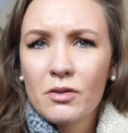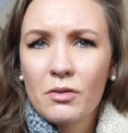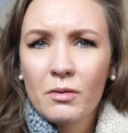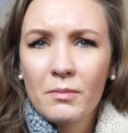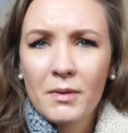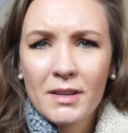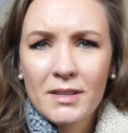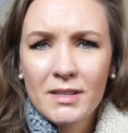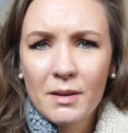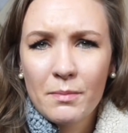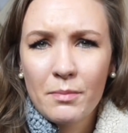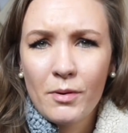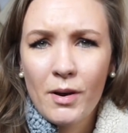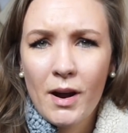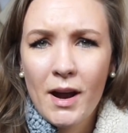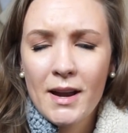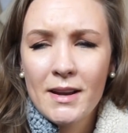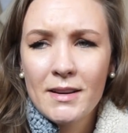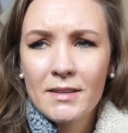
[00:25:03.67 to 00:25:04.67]
threw me a
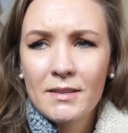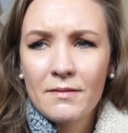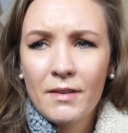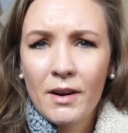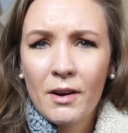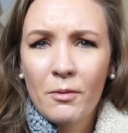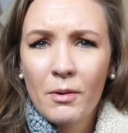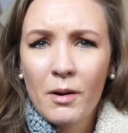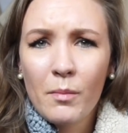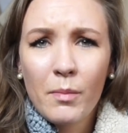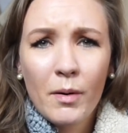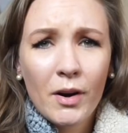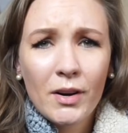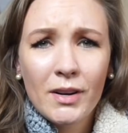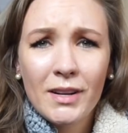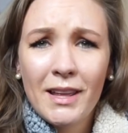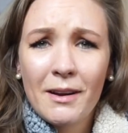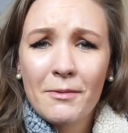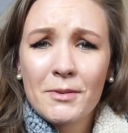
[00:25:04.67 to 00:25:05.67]
surprise farewell
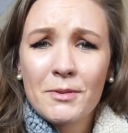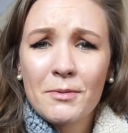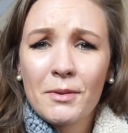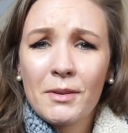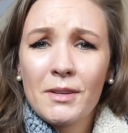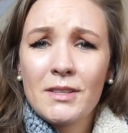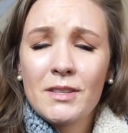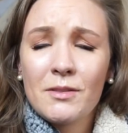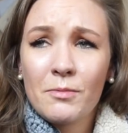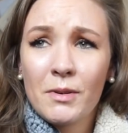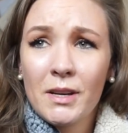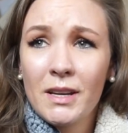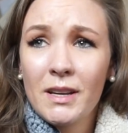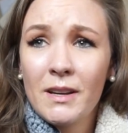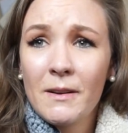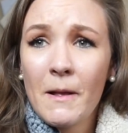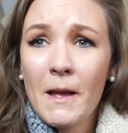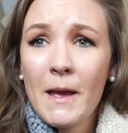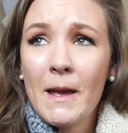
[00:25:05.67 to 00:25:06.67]
party that was really
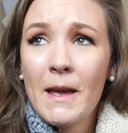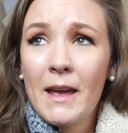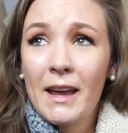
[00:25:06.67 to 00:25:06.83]
sweet,